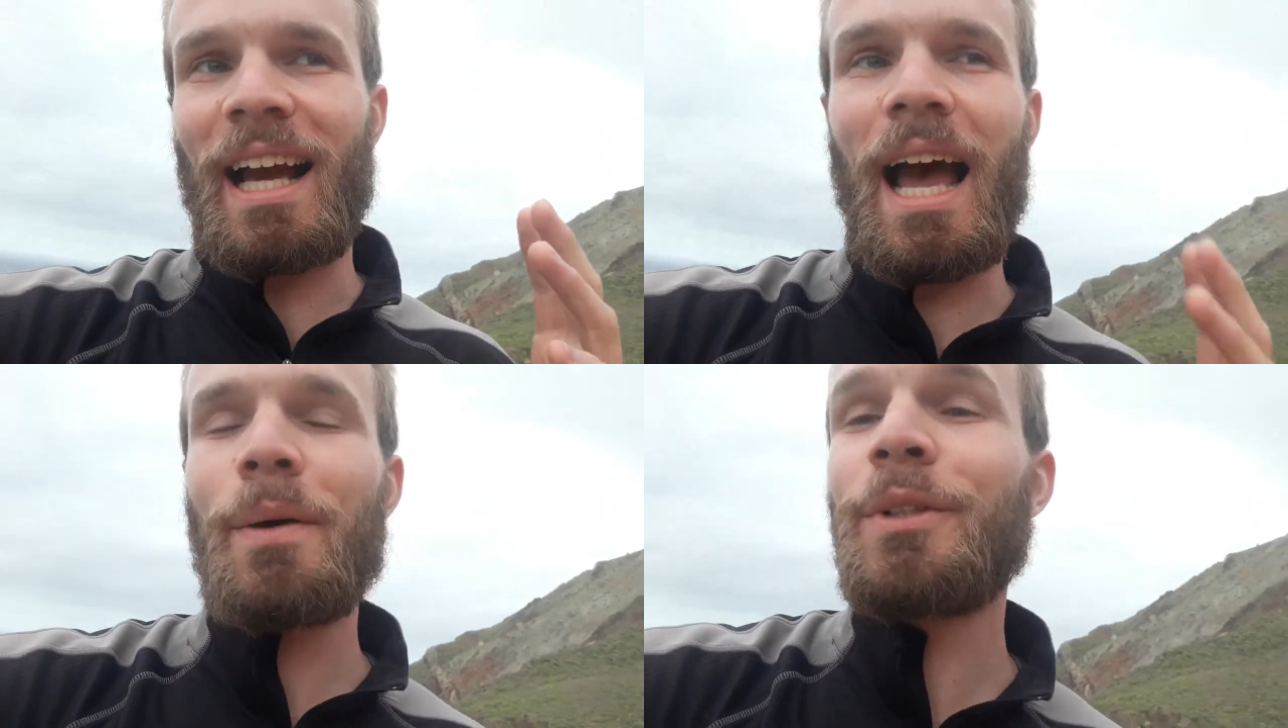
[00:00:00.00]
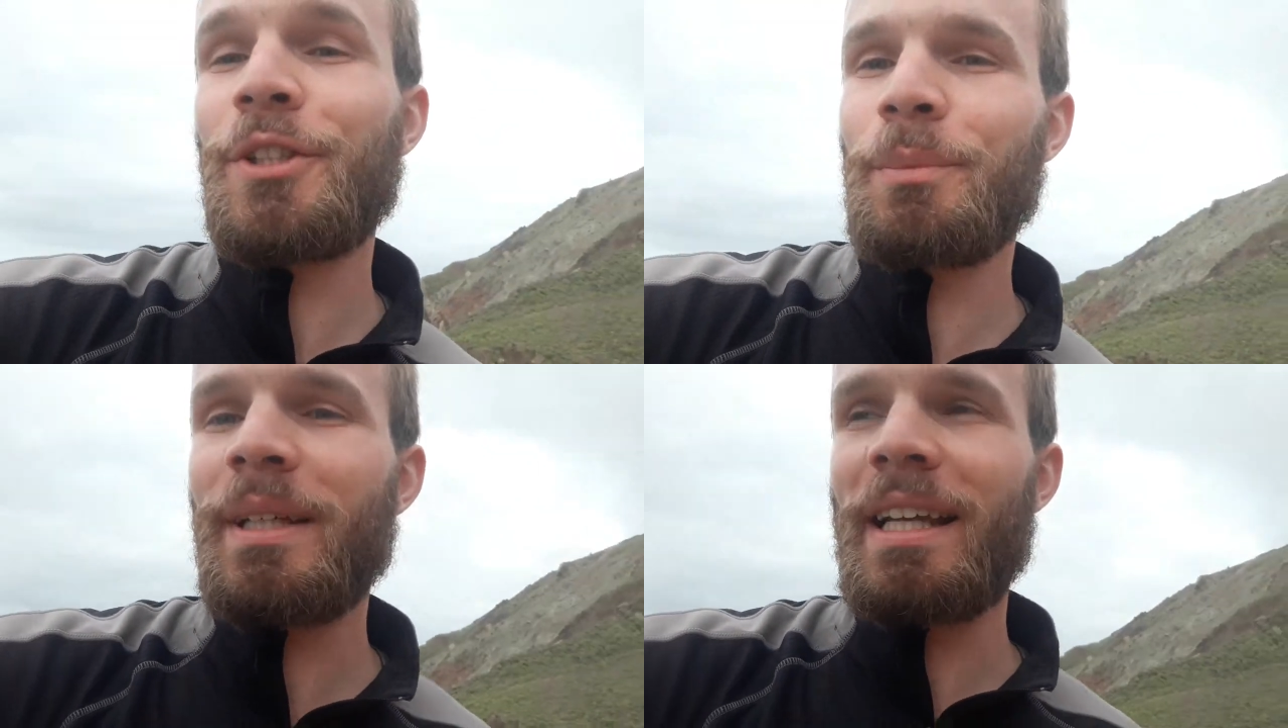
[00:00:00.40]
I
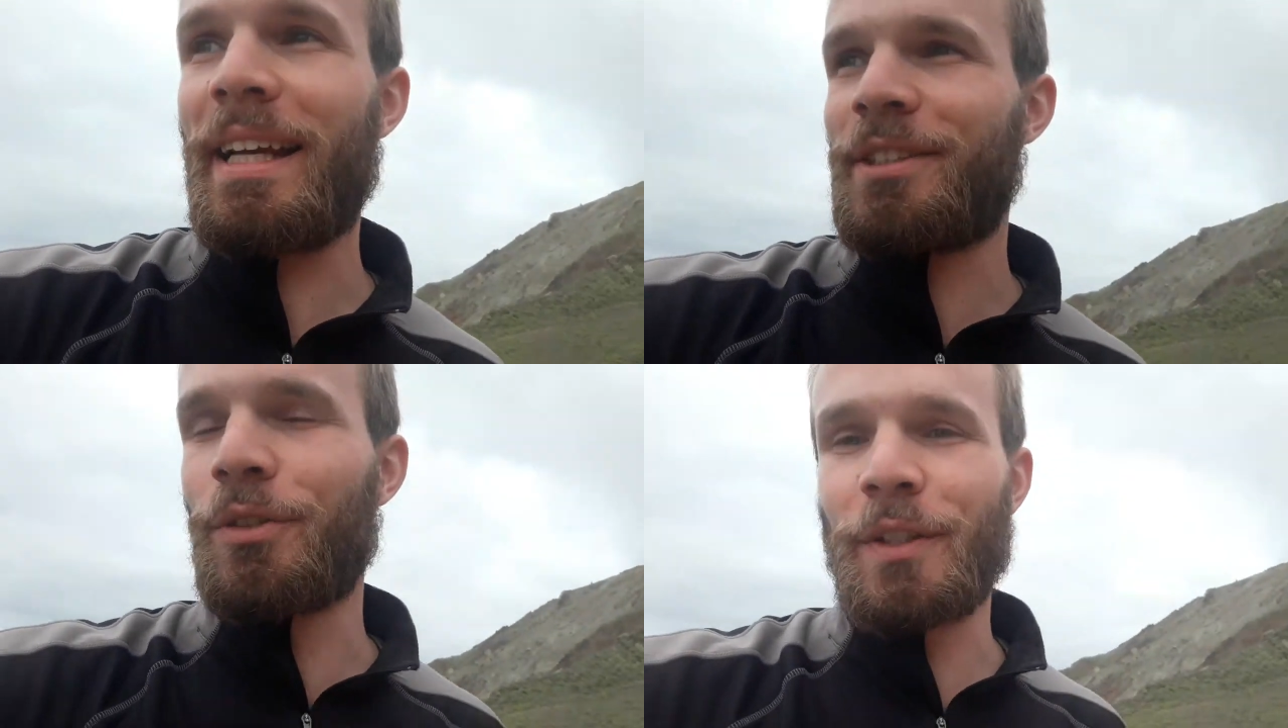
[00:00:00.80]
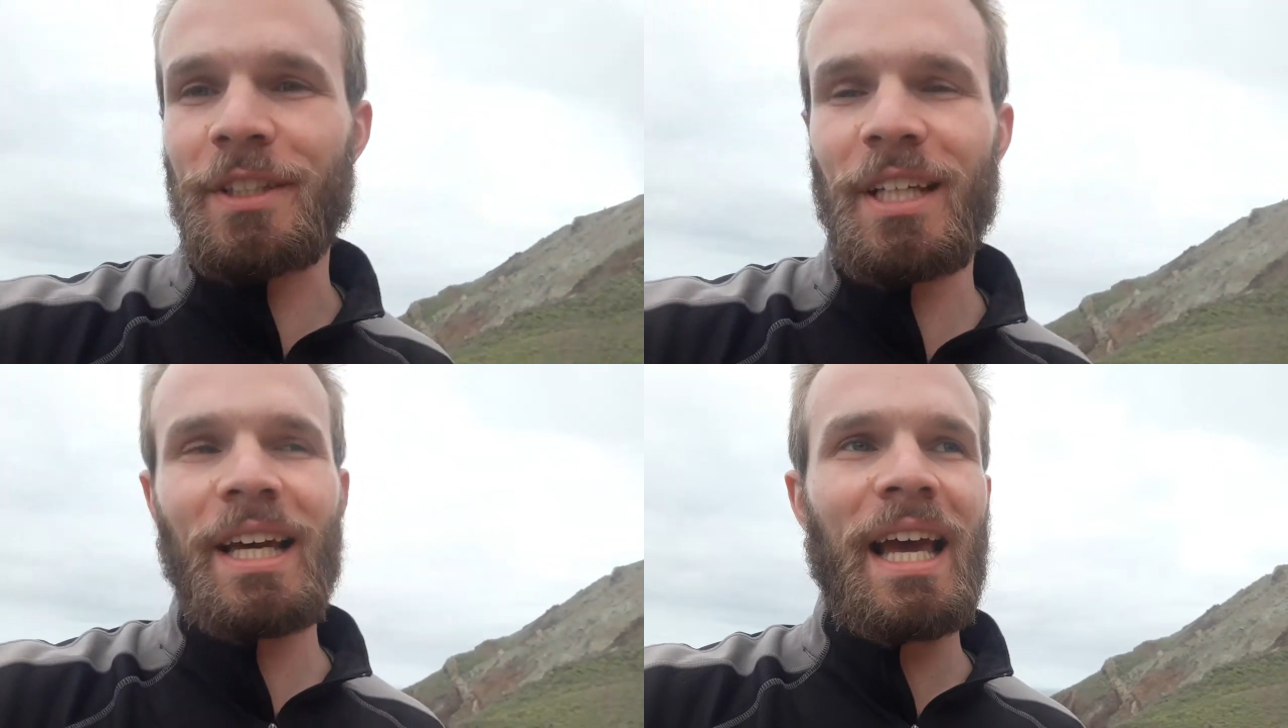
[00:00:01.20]
wanted to be an extrovert.